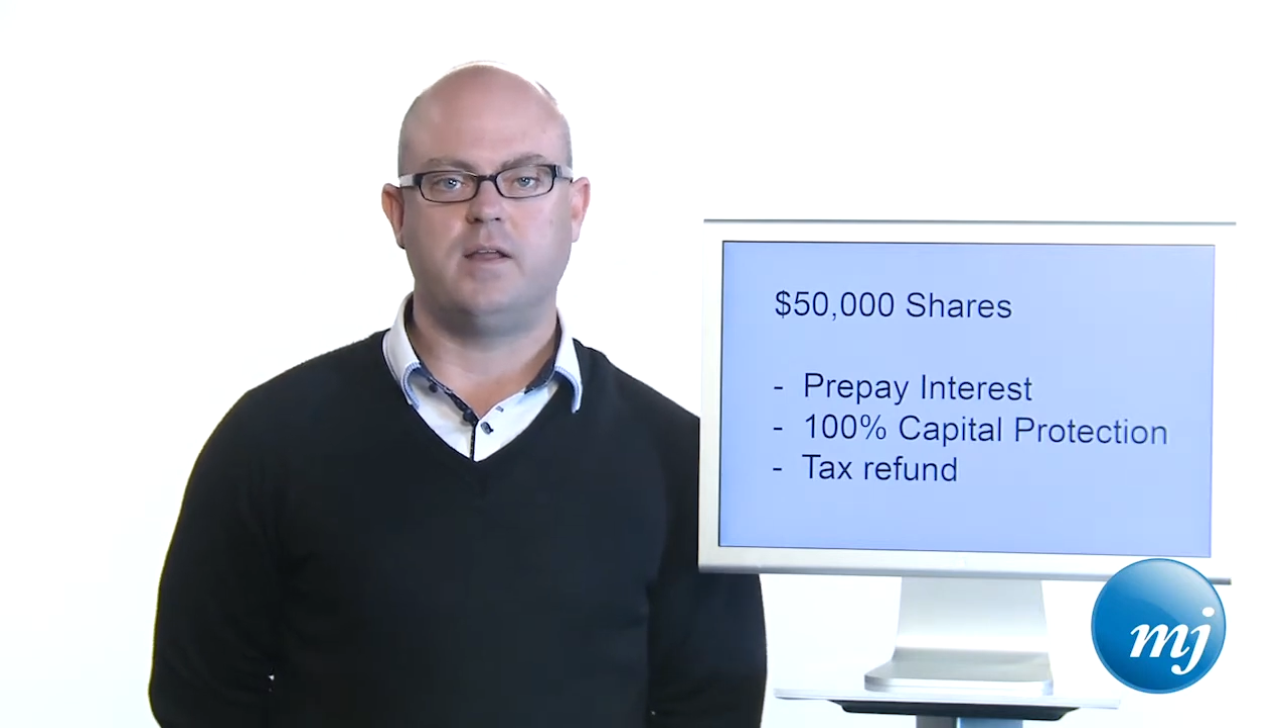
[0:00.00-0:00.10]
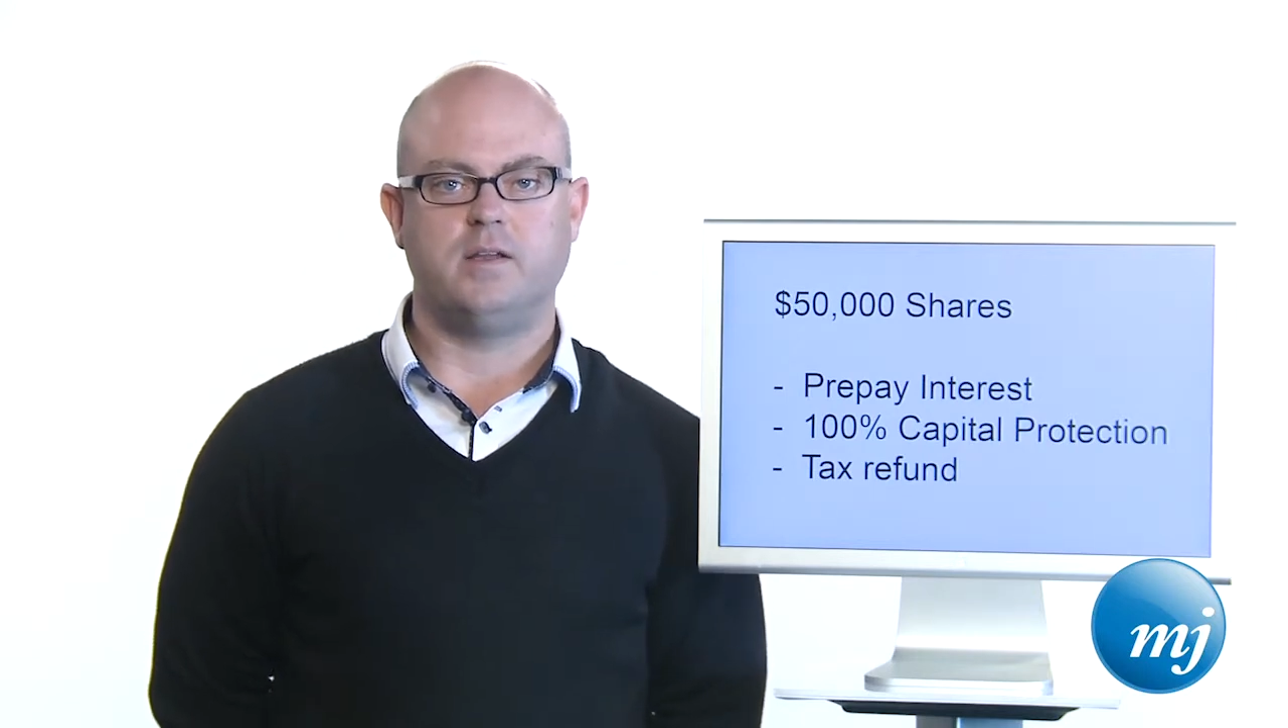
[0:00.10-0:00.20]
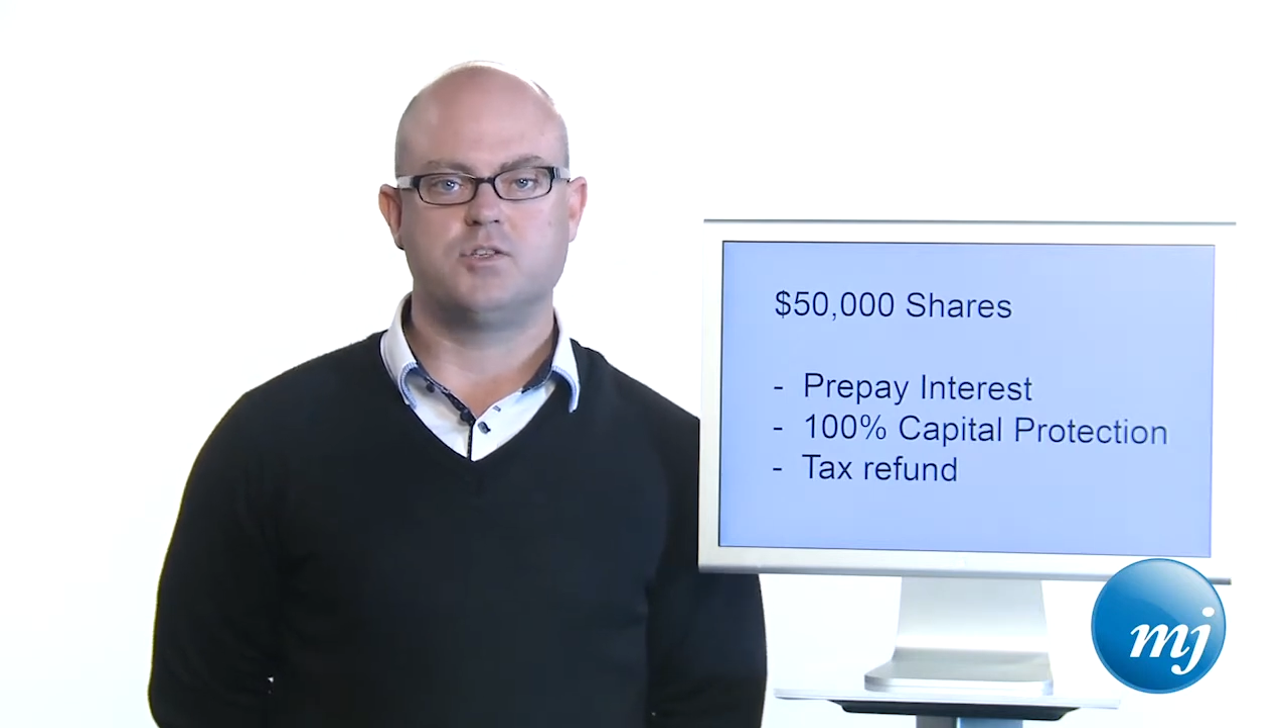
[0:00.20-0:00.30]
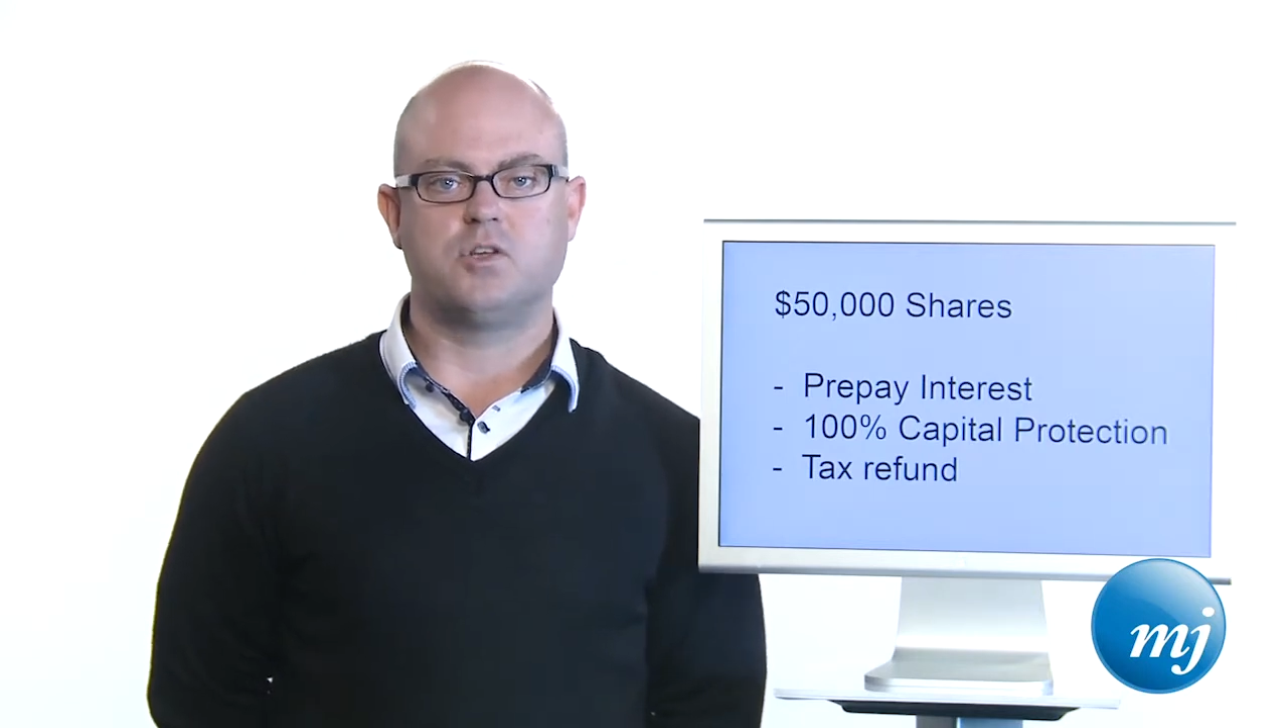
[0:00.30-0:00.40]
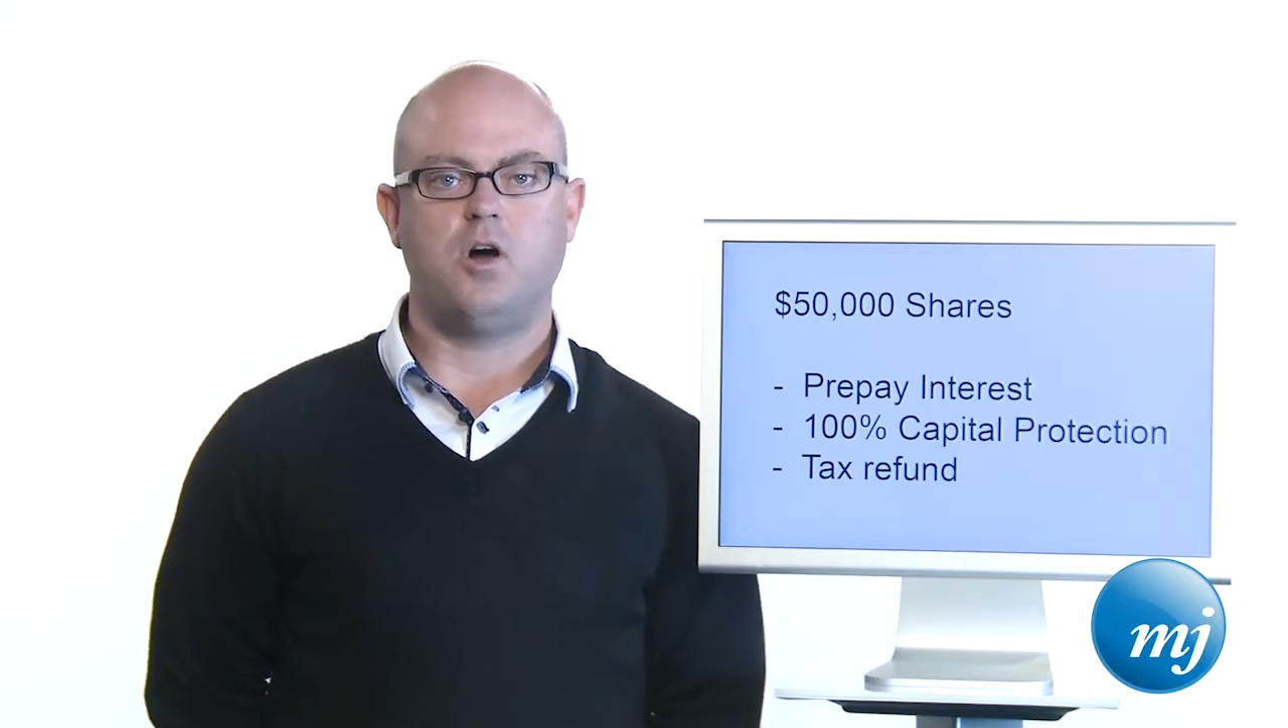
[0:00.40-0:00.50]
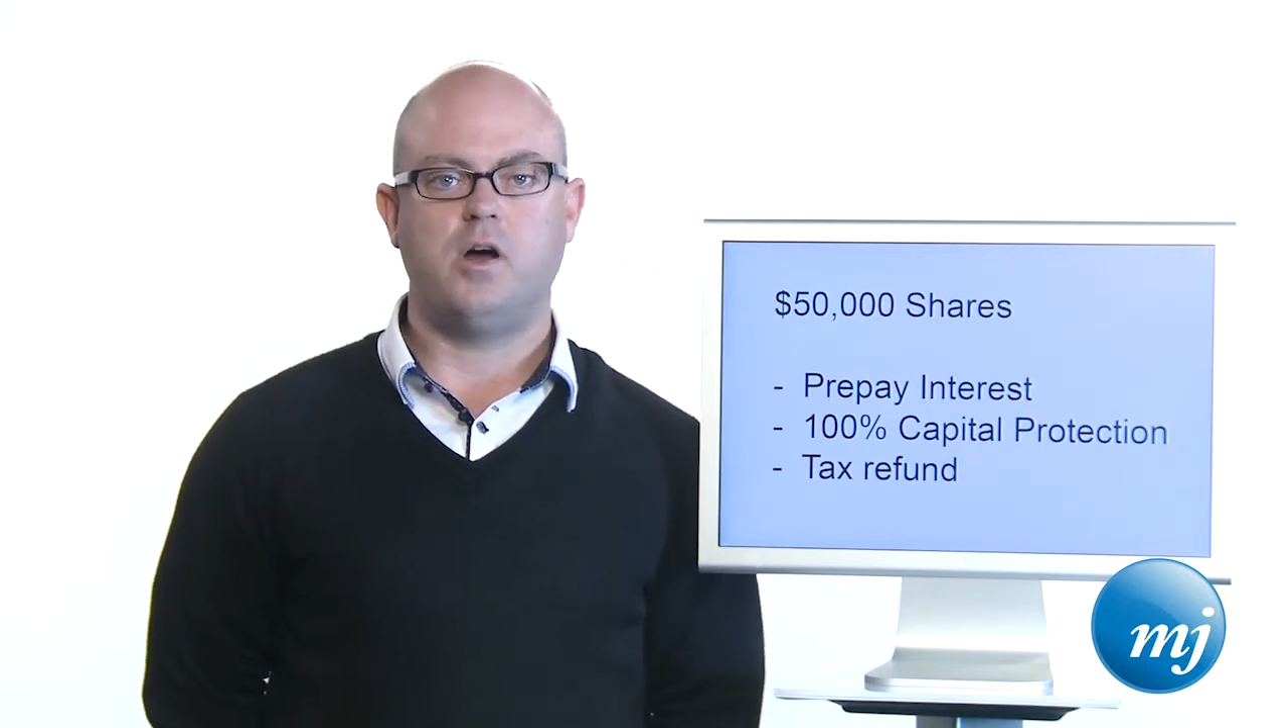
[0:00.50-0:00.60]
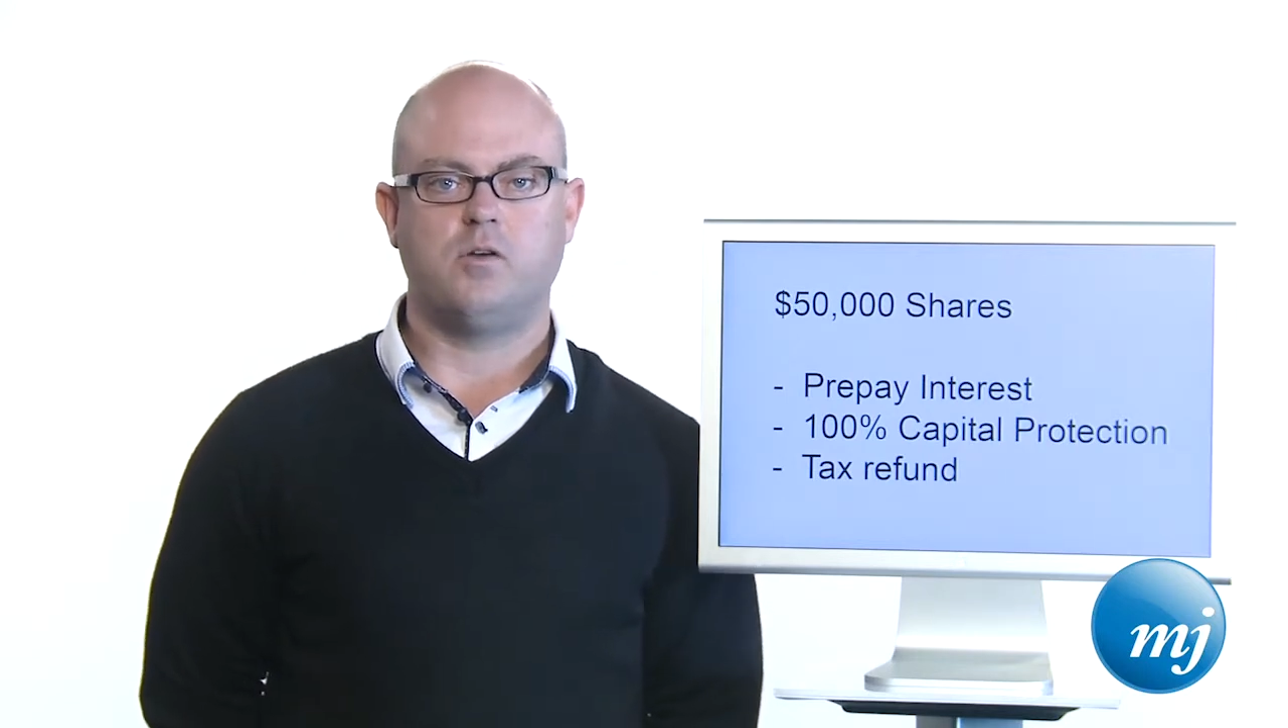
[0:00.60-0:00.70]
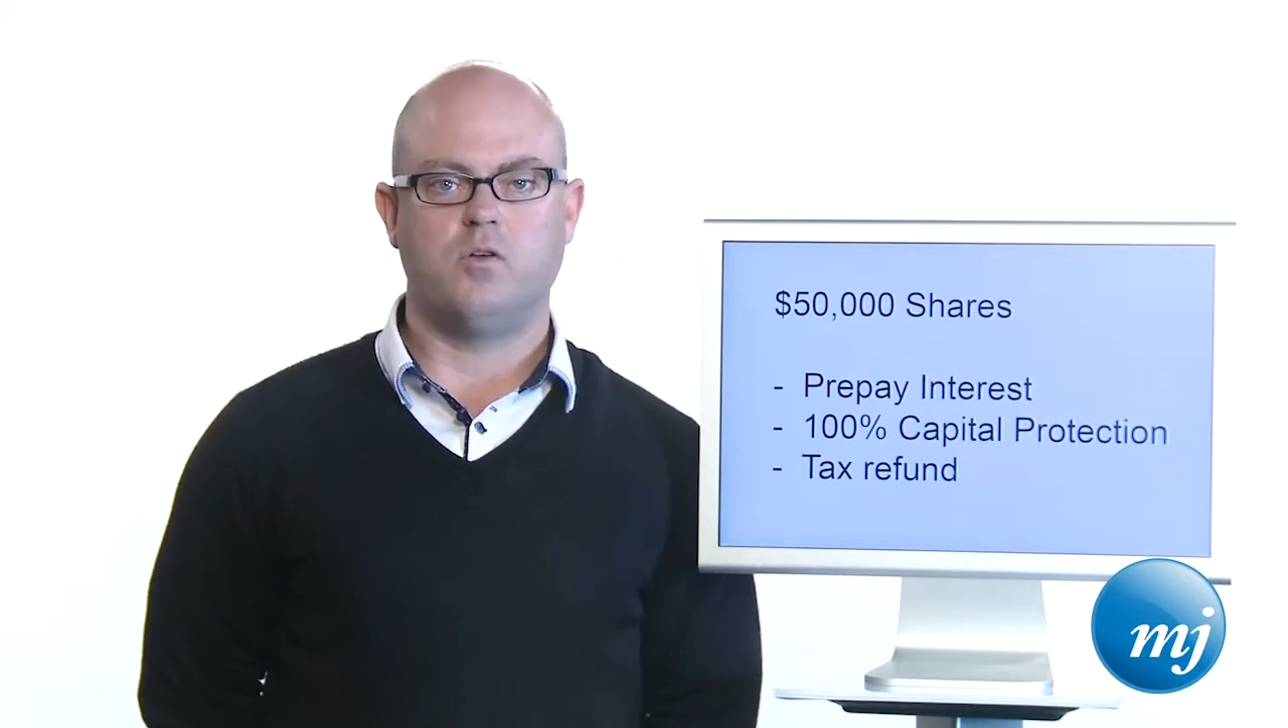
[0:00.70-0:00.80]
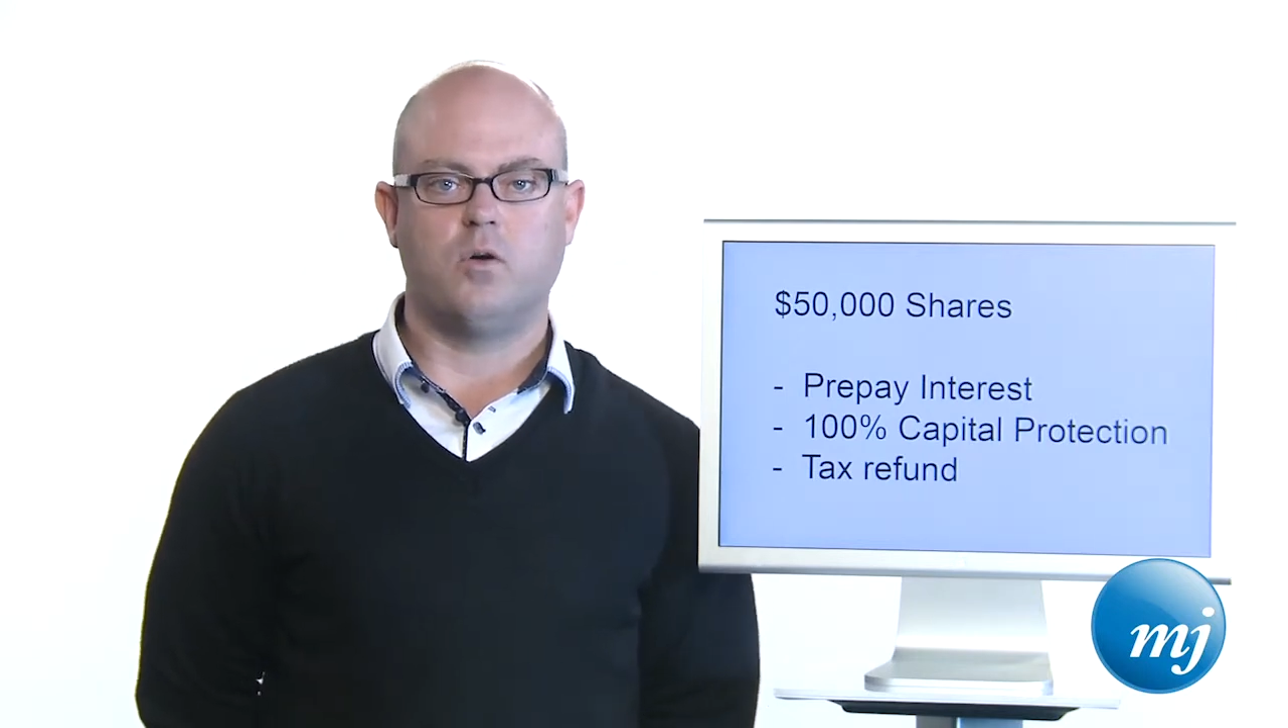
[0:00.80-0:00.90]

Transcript: in July or